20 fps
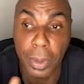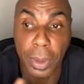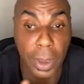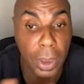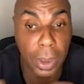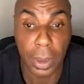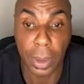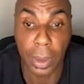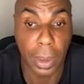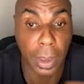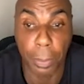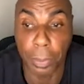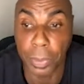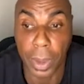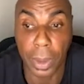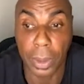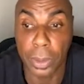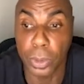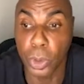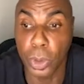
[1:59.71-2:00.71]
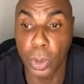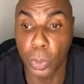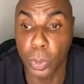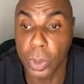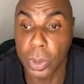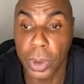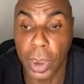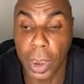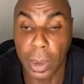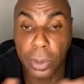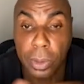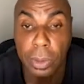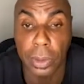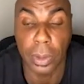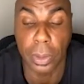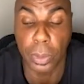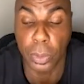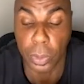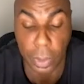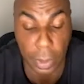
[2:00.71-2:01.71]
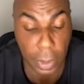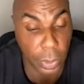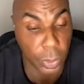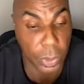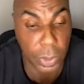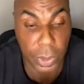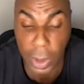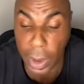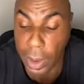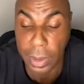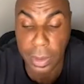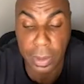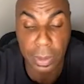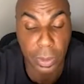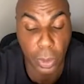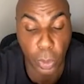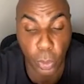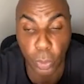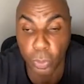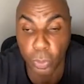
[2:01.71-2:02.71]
And I'm telling you, he would change his total